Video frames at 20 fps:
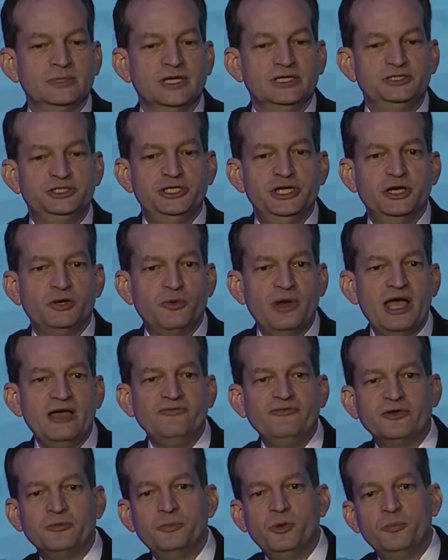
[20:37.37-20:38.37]

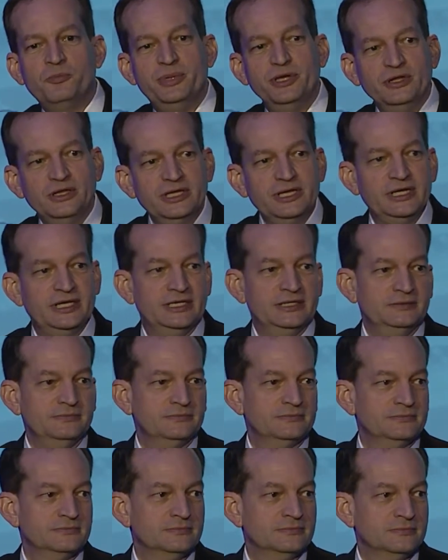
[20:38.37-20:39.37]
Geographic mobility,
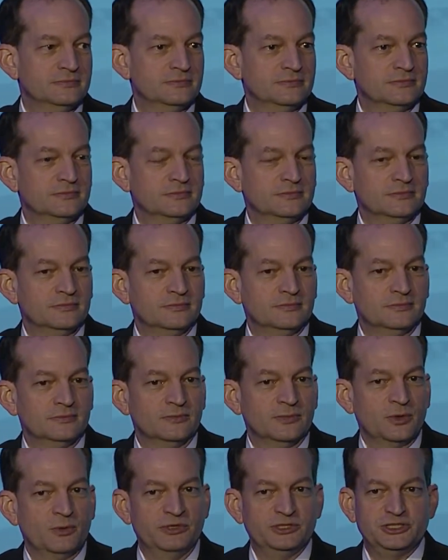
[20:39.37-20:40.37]

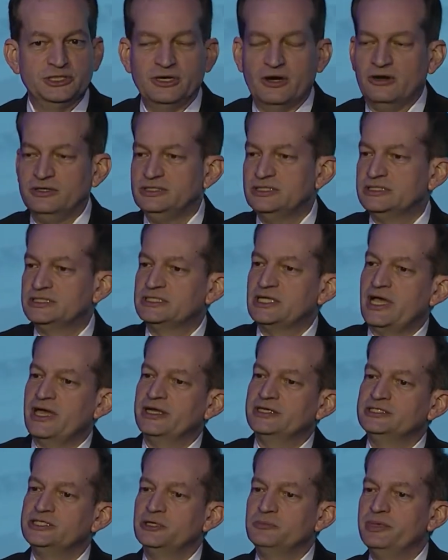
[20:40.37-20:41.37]
which in our
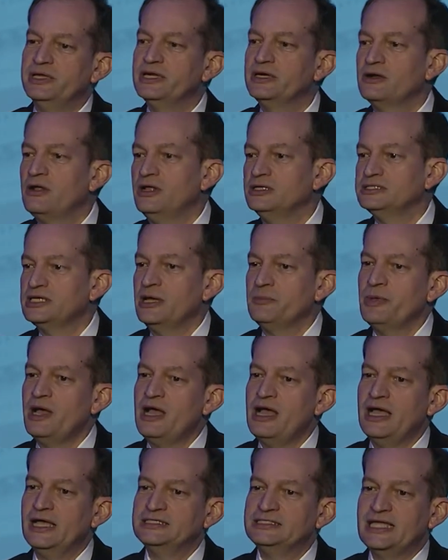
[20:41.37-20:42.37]
society should be at an all-time
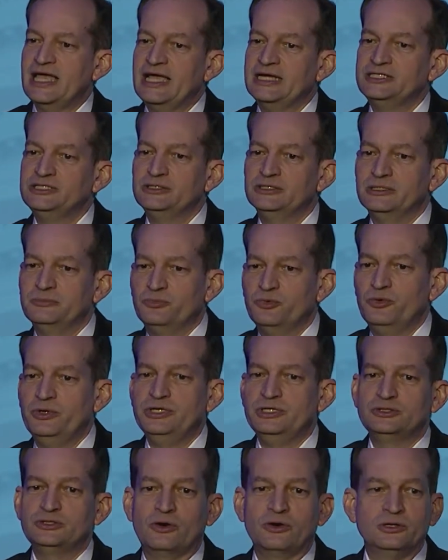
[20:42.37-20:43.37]
high, is actually
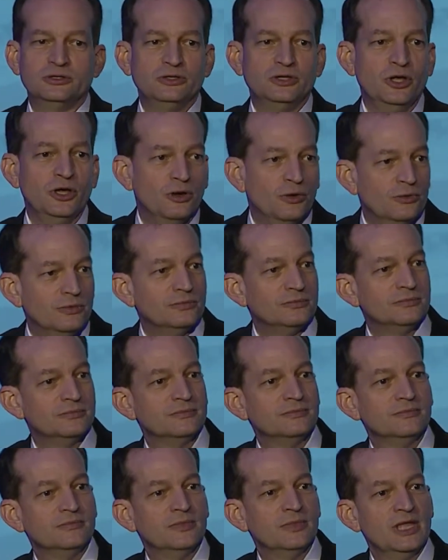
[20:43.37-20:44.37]
pretty darn low.
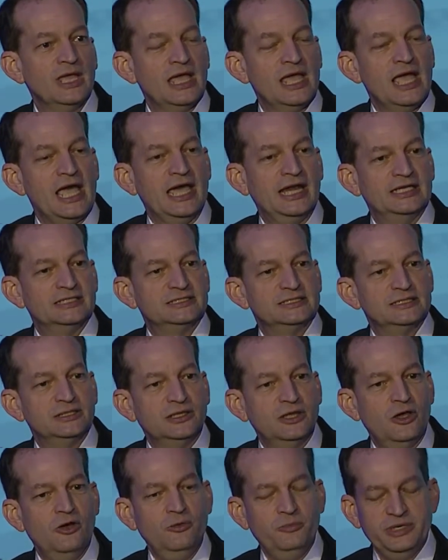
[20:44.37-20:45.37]
And it's
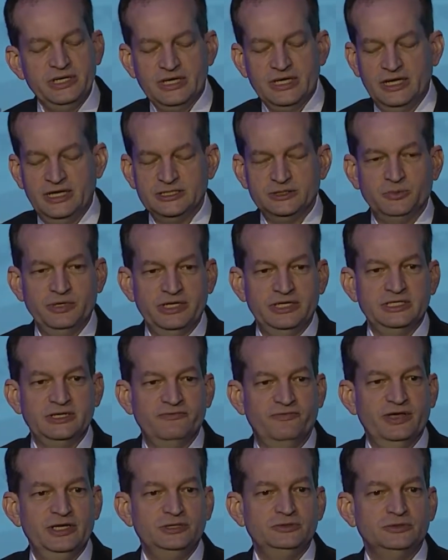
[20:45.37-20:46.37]
low because when
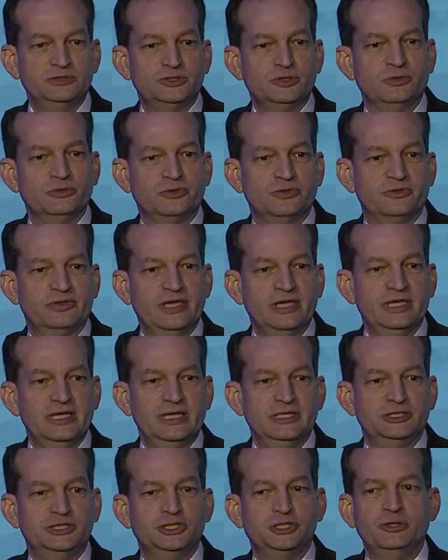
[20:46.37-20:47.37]
individuals are
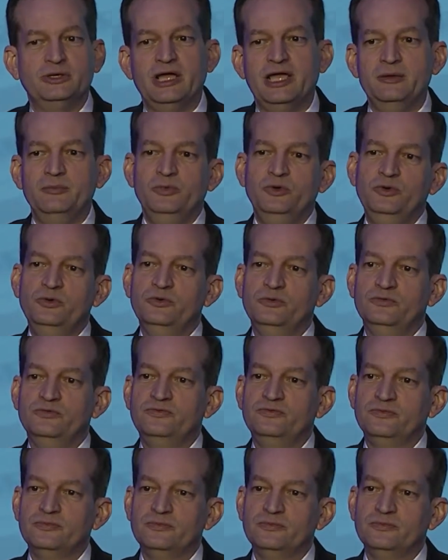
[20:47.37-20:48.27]
thinking, should I move?